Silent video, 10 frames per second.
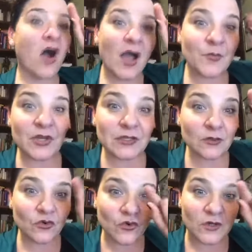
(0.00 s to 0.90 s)
I put a
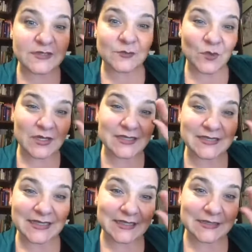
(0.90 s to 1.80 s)
little cross in one of the
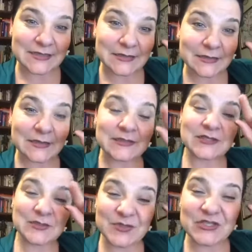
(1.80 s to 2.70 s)
seats. So
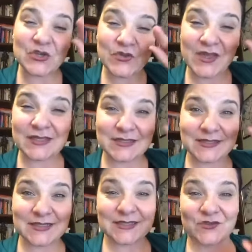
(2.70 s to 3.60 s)
it's going to be
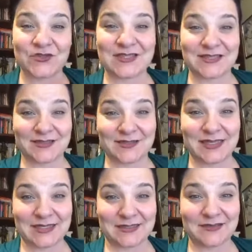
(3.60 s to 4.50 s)
2,600
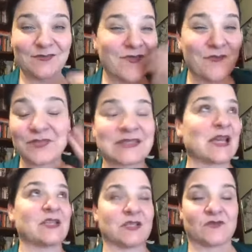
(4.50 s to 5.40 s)
seats,
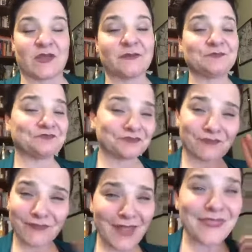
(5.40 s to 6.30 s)
stages rather.
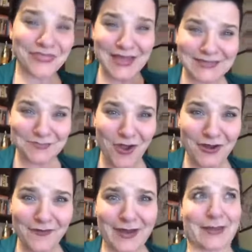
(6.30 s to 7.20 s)
That's
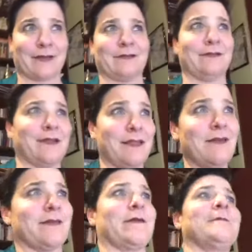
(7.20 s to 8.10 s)
motivating.
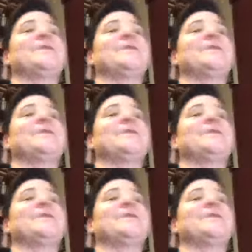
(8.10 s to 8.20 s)
Hello.